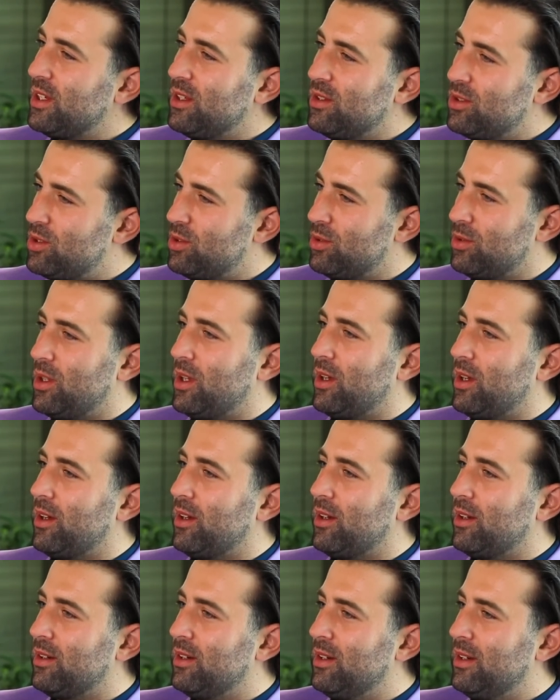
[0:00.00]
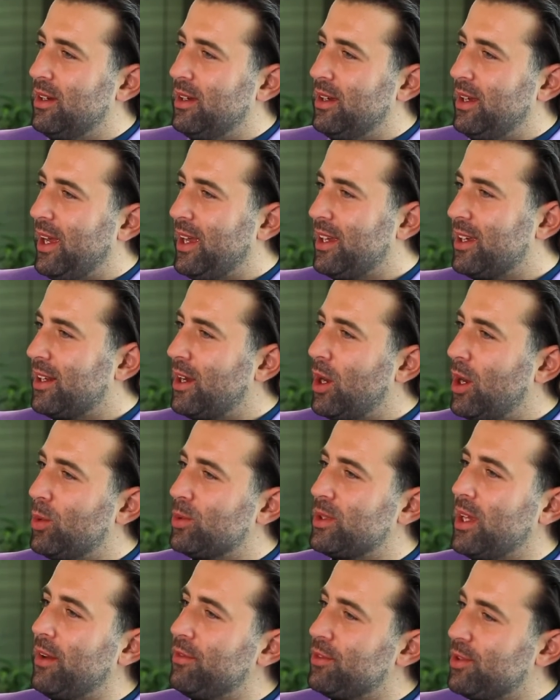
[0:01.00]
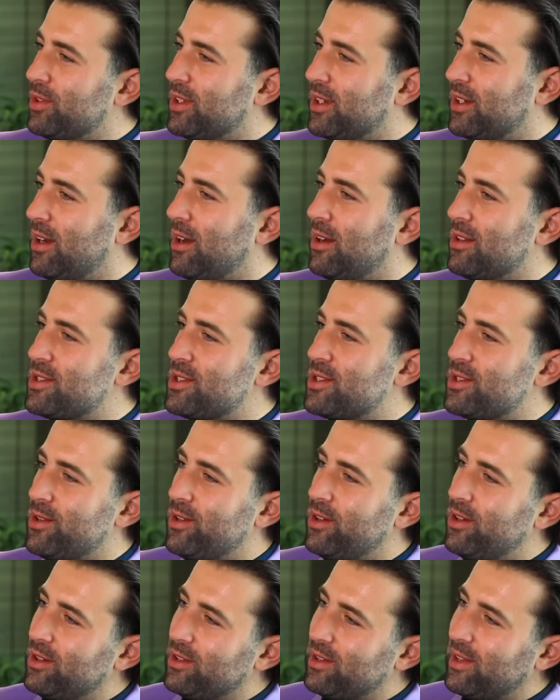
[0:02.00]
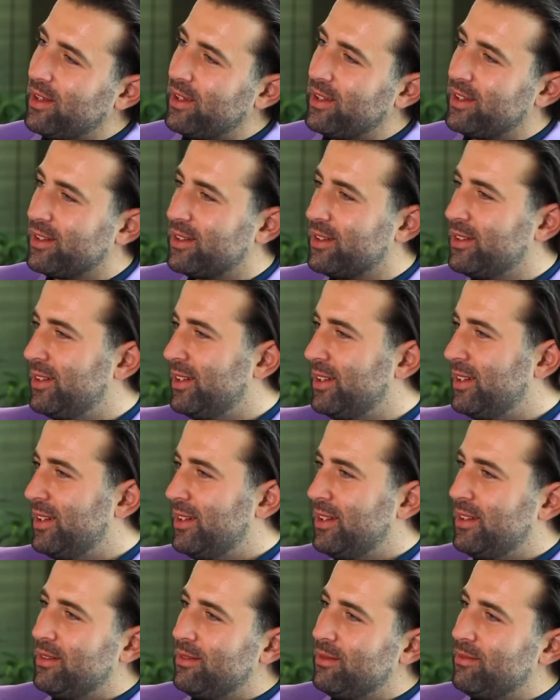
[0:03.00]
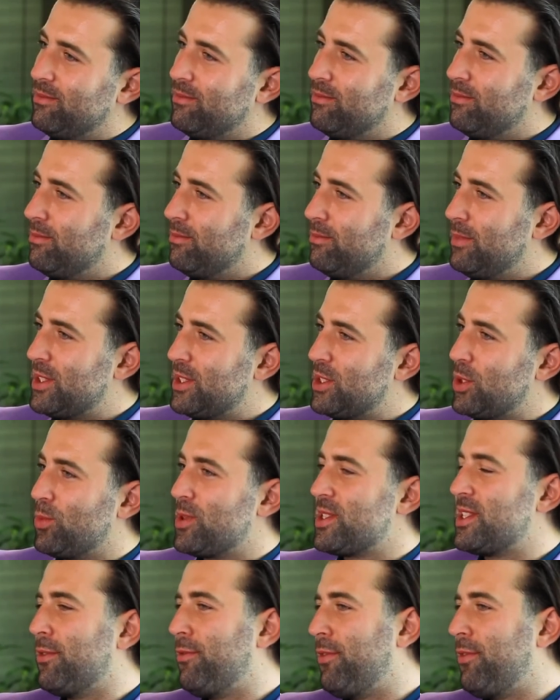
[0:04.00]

into the hanging out after the concert, like meeting no, with the